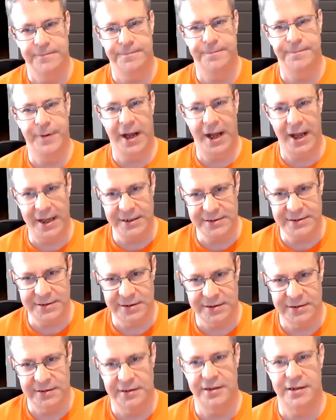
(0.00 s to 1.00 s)
but
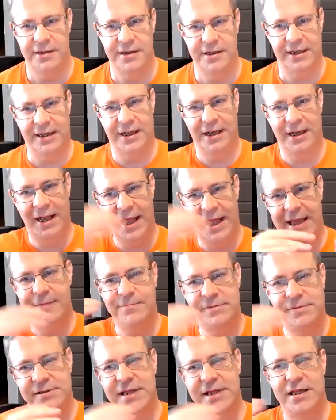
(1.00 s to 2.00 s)
the
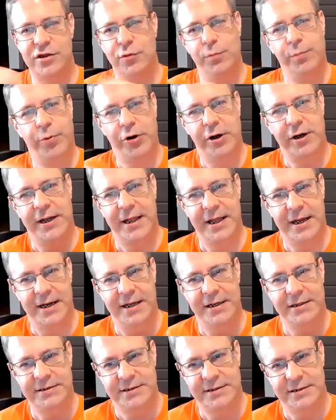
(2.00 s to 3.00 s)
claims that you put in
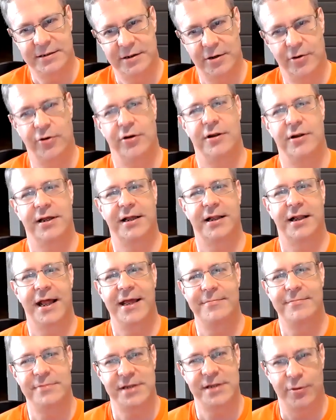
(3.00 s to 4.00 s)
it, or the
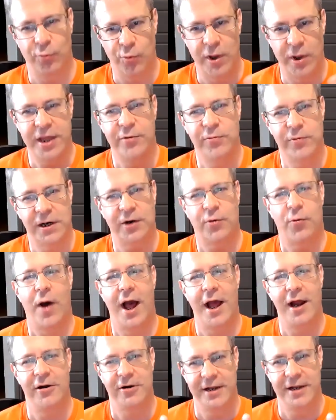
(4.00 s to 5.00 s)
claims that we
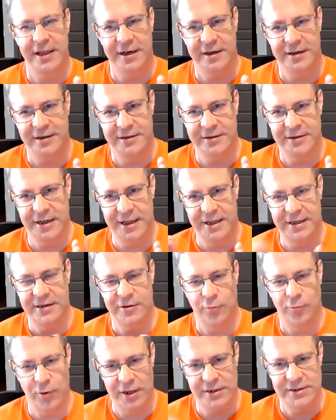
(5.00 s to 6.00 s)
require in
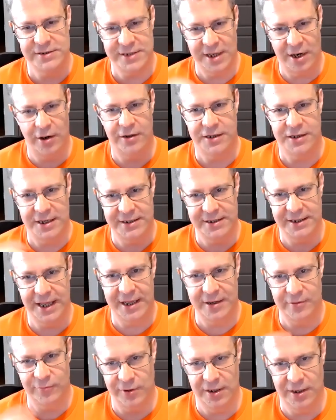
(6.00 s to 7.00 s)
the ones that
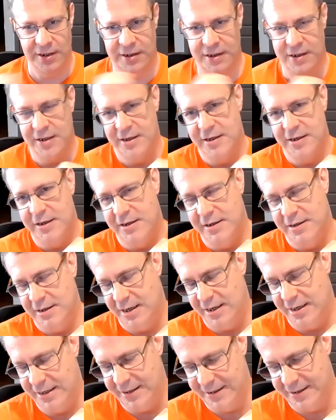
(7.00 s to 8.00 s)
authenticate with
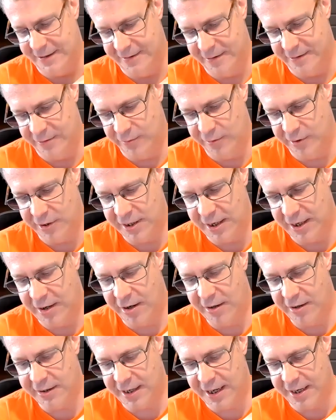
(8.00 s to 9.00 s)
within
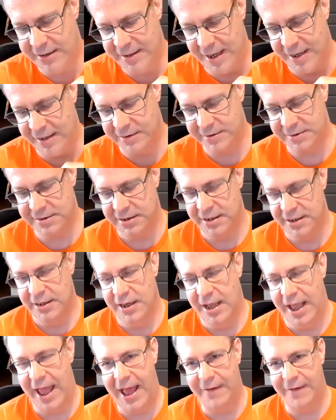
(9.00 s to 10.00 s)
our context,
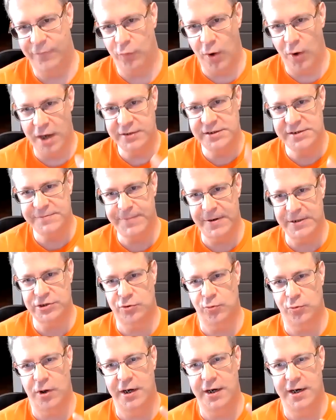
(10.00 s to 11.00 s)
have one
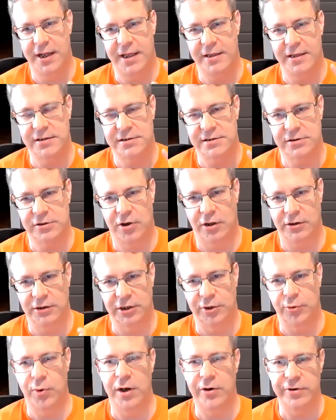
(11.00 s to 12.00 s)
special one called a
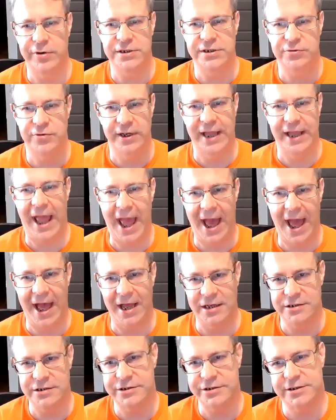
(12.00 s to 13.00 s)
query string
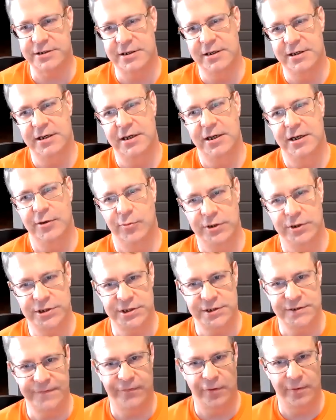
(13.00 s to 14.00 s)
hash, which
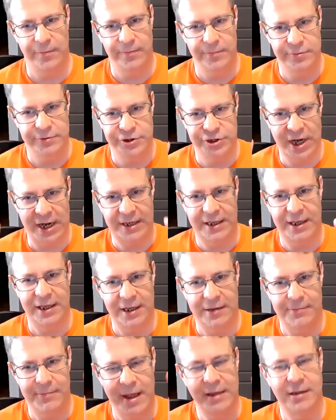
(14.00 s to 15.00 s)
is for checking
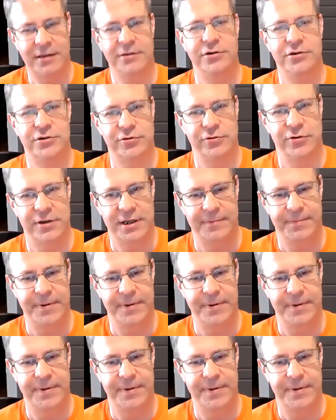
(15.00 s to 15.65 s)
and making sure that